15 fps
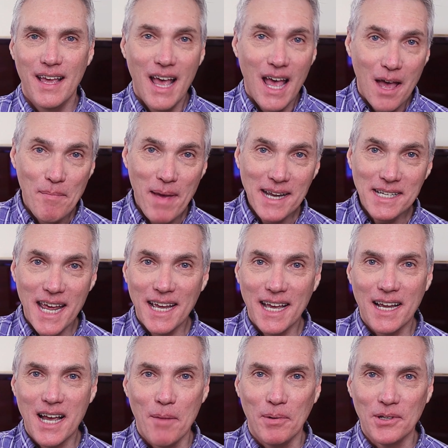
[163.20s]
It may take a
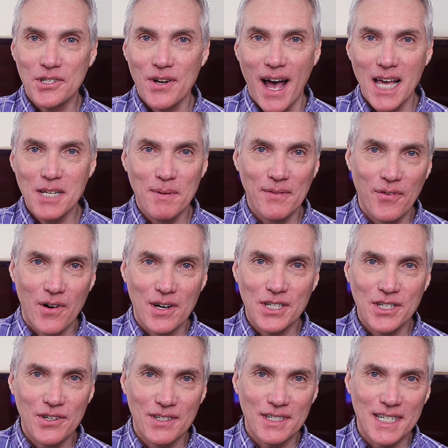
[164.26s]
couple tries before
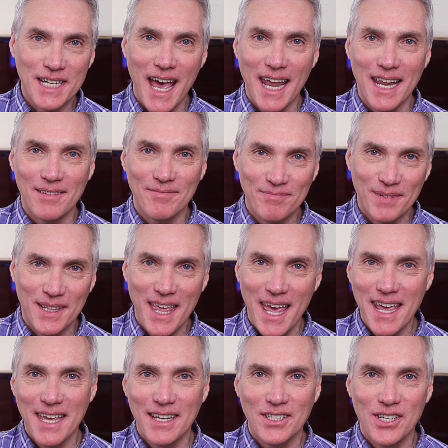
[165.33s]
students get it, but they
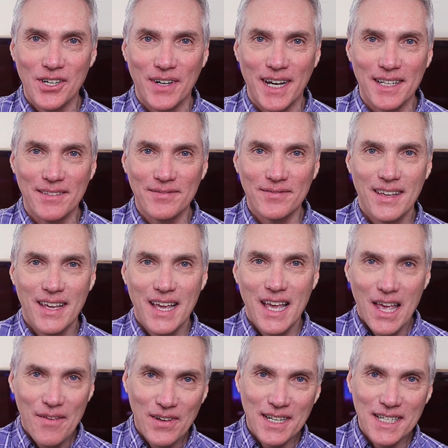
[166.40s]
can do it.
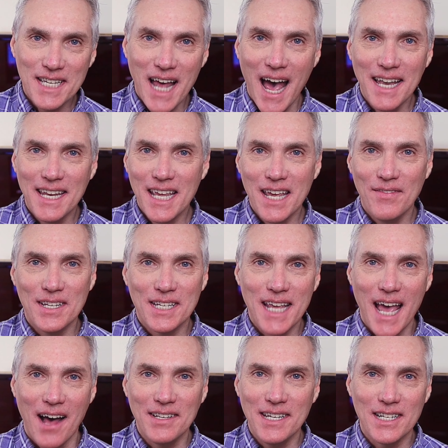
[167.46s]
If you decide to give this
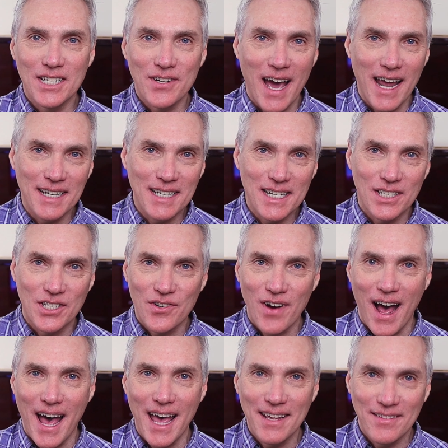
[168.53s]
counting strategy a
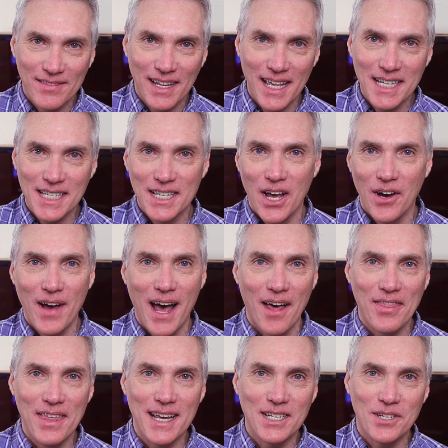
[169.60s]
try, let us know how
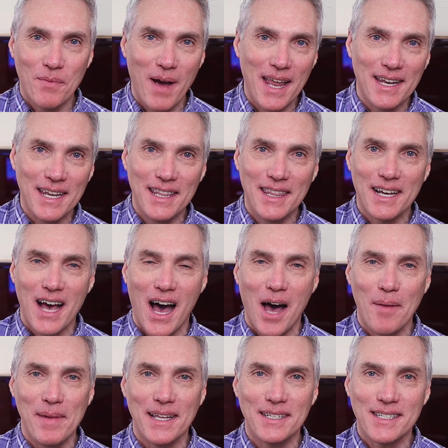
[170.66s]
things went in the
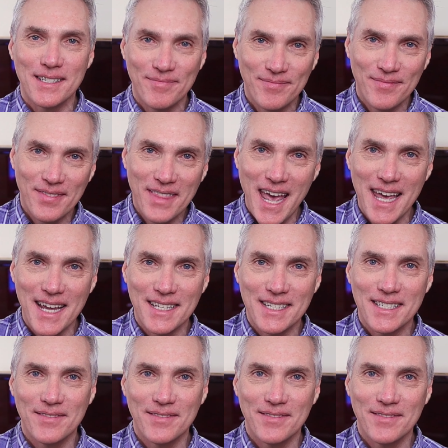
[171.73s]
comments. Thanks!